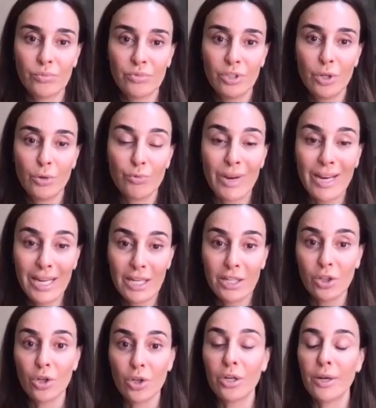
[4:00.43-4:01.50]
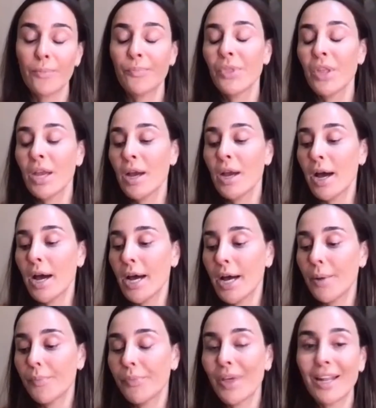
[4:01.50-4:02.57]
you know, radiant look.
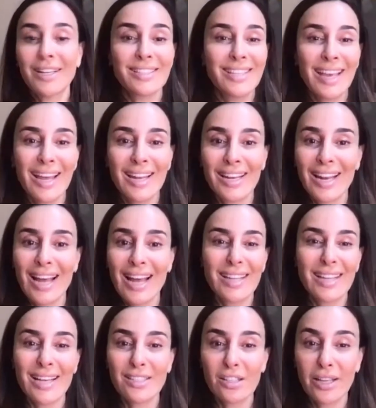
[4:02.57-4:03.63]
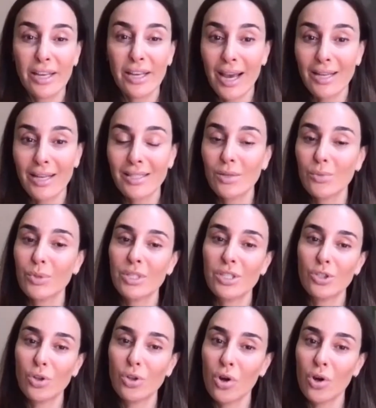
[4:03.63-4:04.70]
Um, and again, it has azelaic acid, which
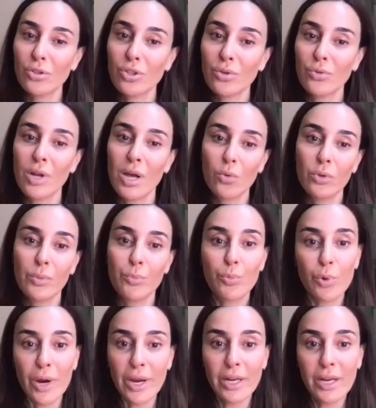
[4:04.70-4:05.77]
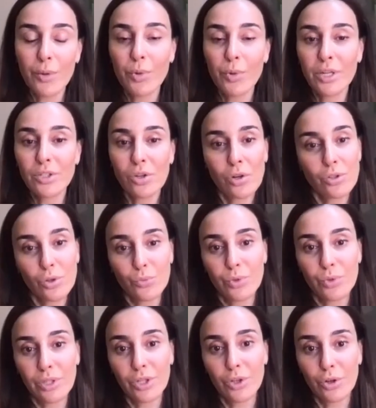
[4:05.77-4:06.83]
is also not only brightening, but it's also
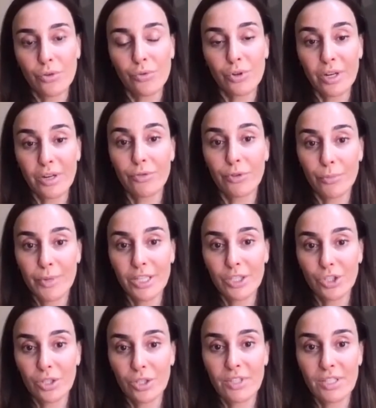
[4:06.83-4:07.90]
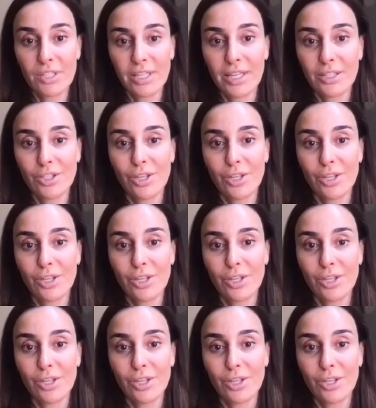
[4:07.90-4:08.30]
really good for inflammation of the skin.